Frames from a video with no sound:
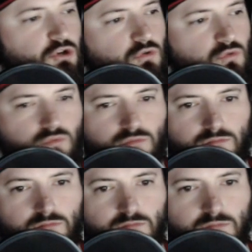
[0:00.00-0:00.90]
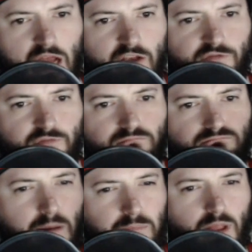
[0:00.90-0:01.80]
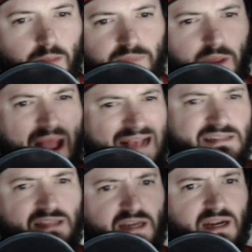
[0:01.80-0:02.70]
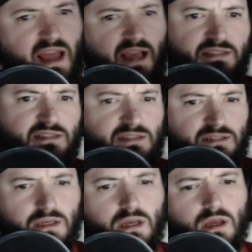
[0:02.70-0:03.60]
to kind of bubble up. They're isolated cases,